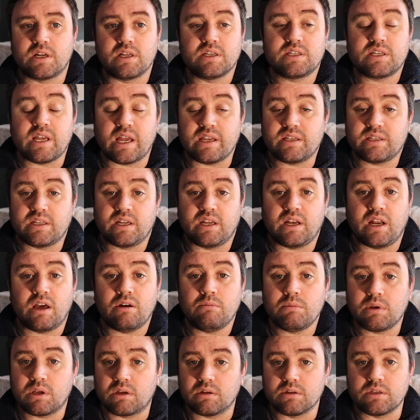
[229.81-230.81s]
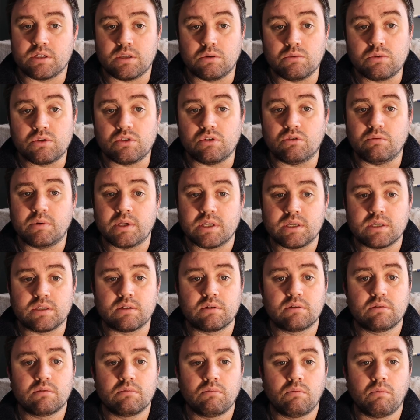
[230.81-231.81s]
necessity now because YouTube
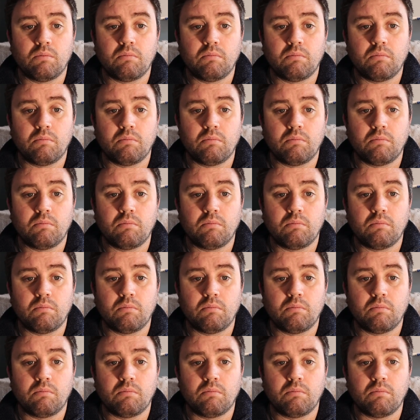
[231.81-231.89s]
is